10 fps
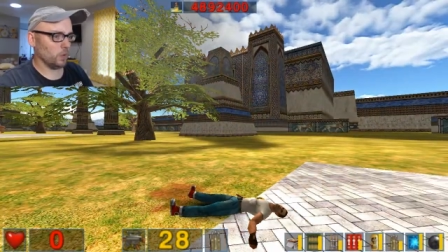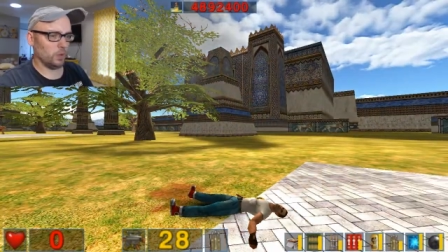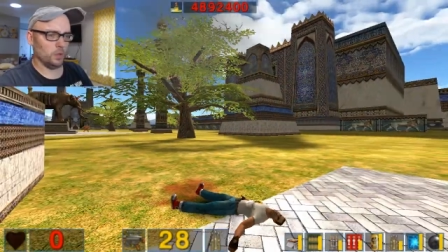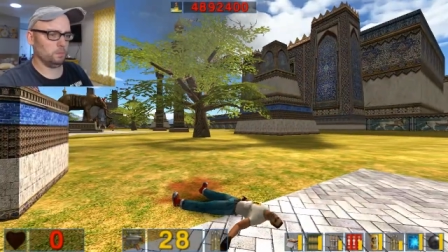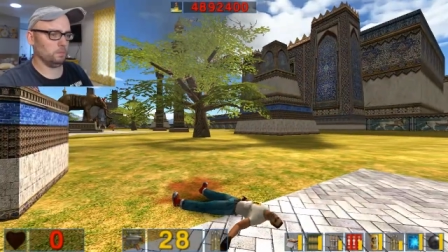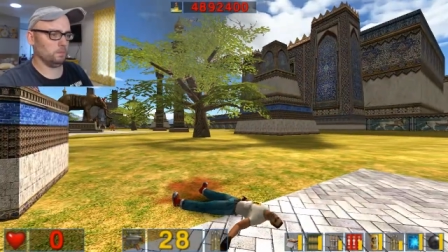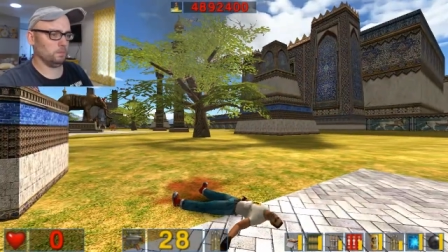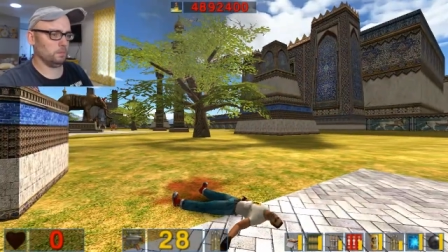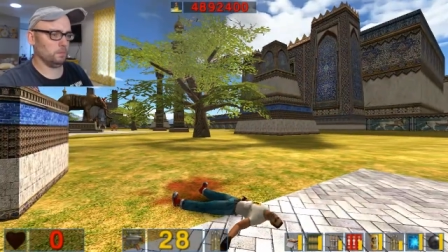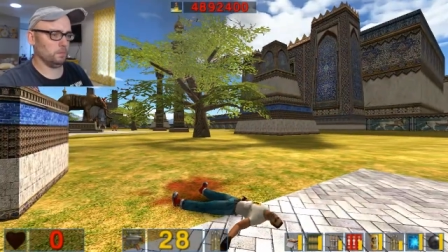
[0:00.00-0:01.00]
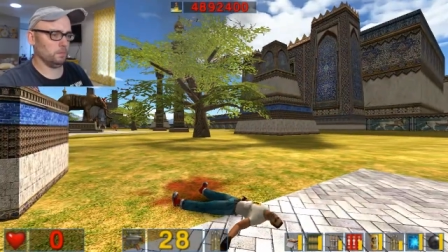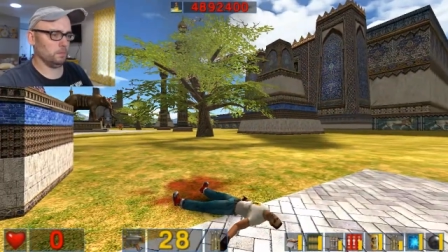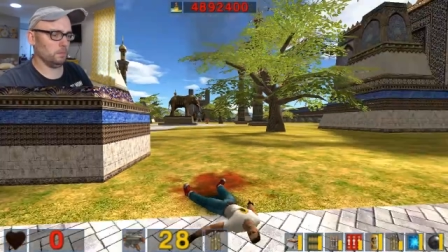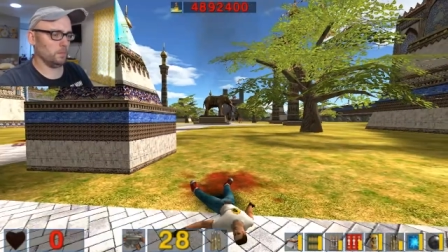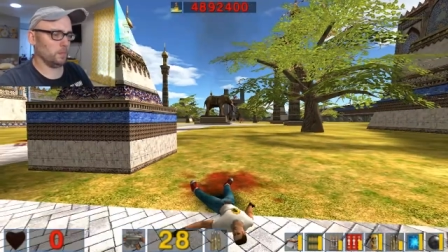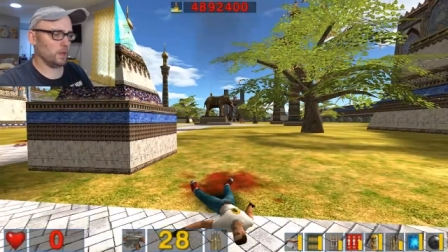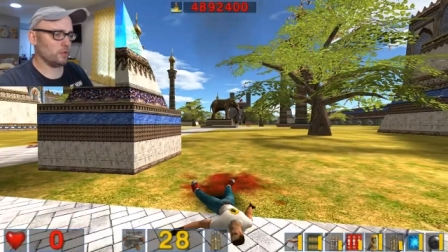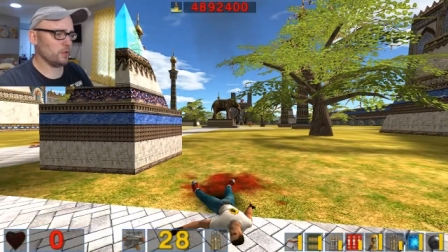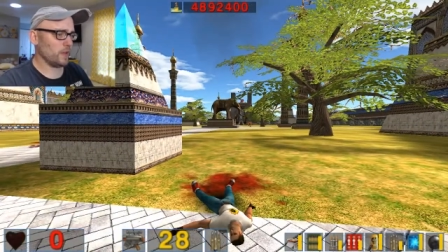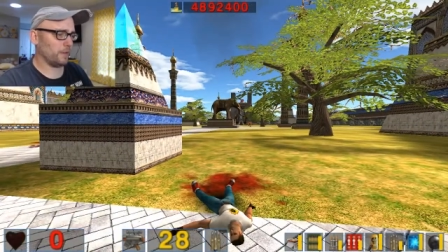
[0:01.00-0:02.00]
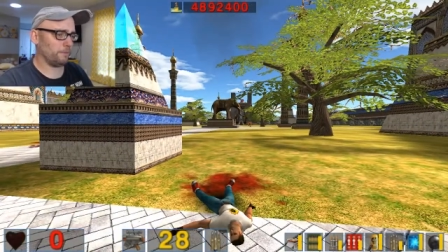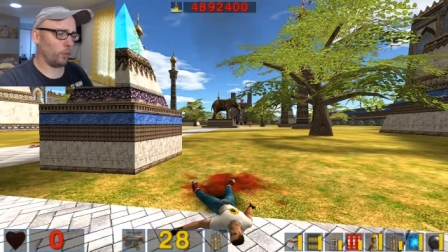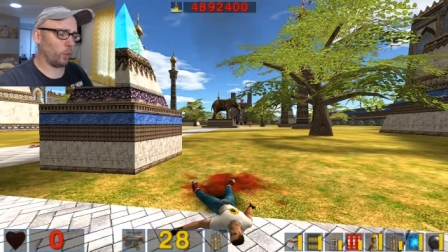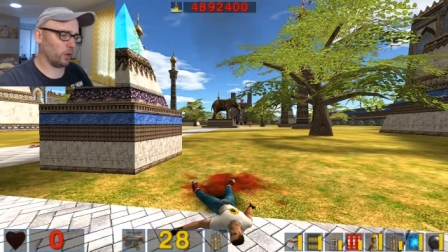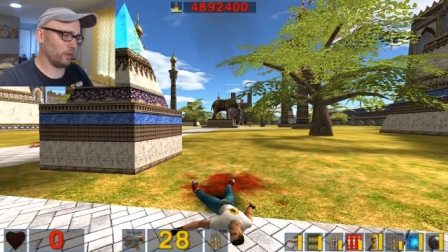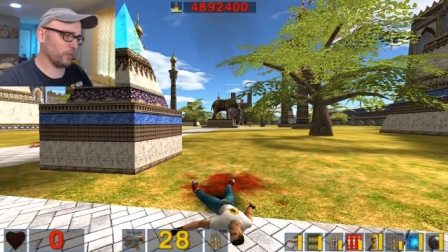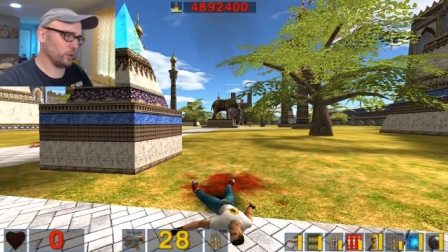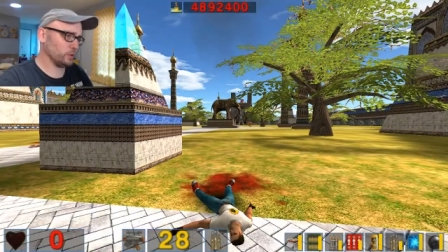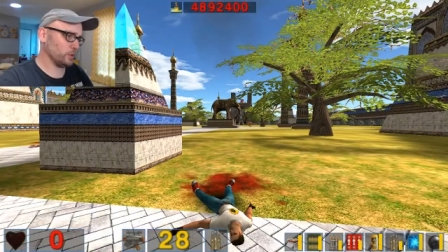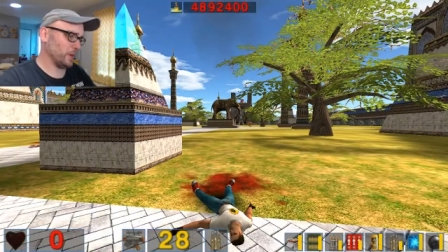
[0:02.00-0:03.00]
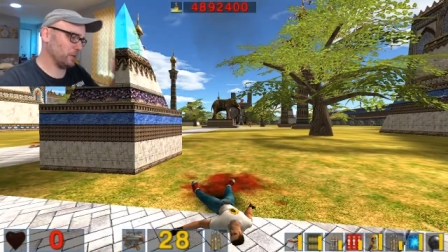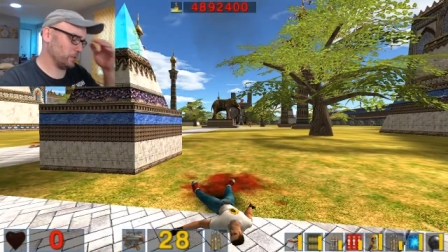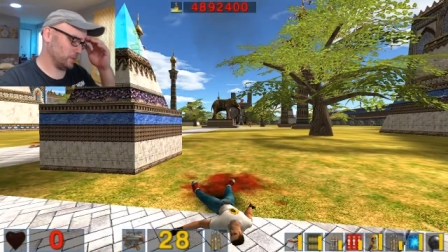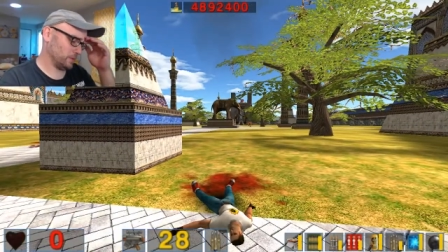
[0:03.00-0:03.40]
Uh, are there like four of those about?